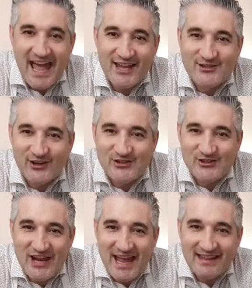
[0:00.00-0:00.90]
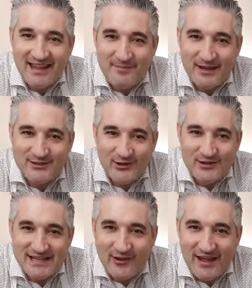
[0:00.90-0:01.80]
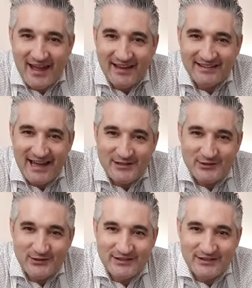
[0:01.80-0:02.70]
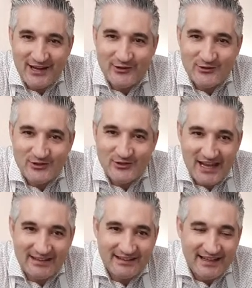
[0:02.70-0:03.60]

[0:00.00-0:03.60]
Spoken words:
Hey, Georgette. I missed you on Saturday. Nice to... Thank you, Georgette.